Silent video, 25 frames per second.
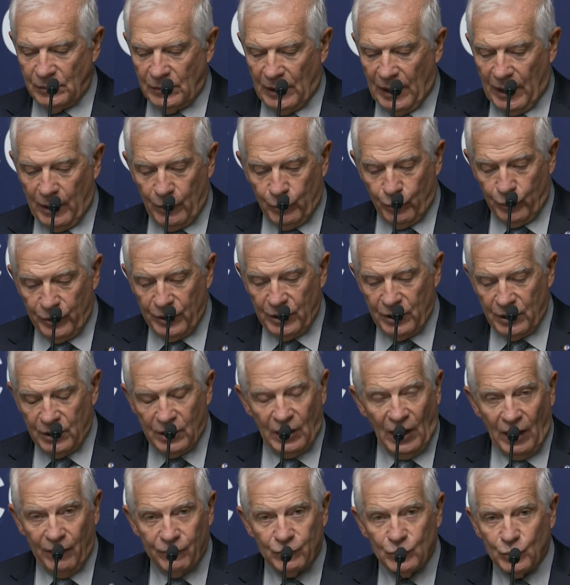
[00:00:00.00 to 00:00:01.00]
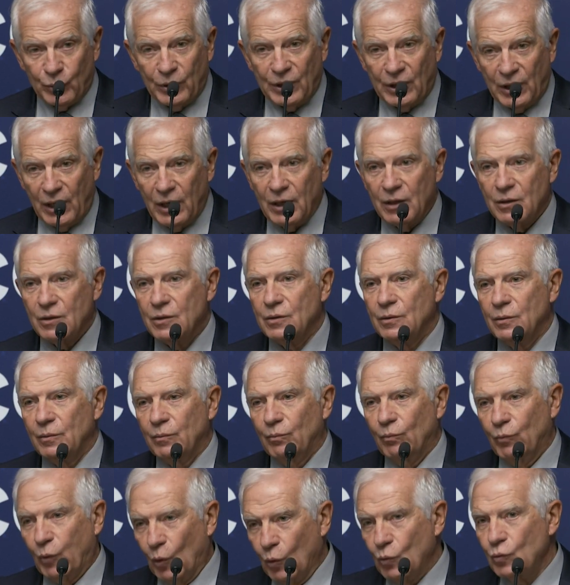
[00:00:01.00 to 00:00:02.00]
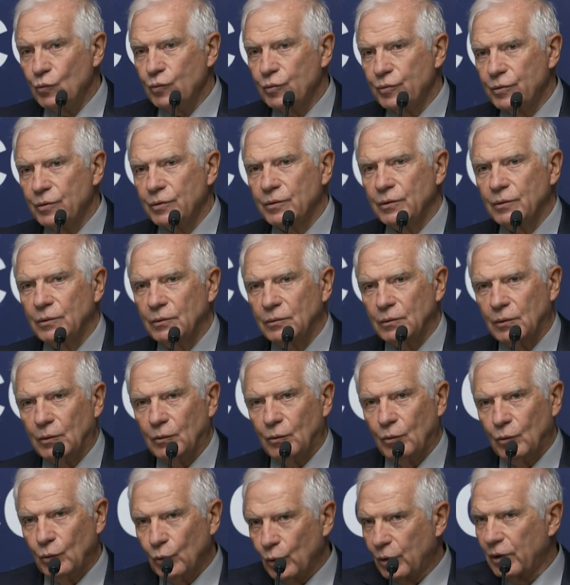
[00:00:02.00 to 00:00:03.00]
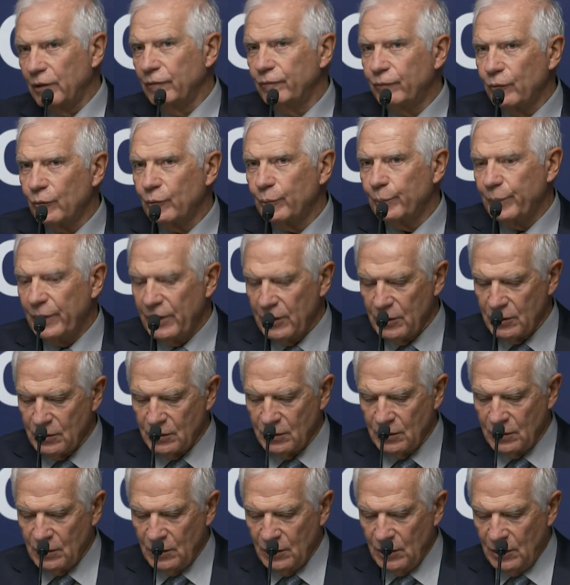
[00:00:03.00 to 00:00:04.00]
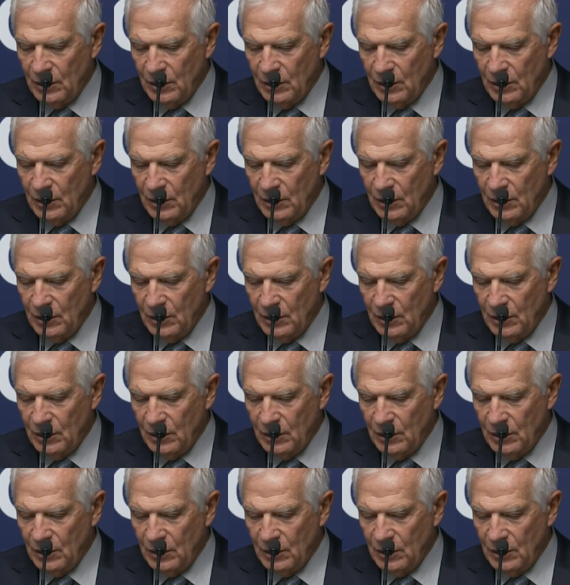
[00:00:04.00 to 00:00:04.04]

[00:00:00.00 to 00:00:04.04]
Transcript: And we have to engage both on looking for peace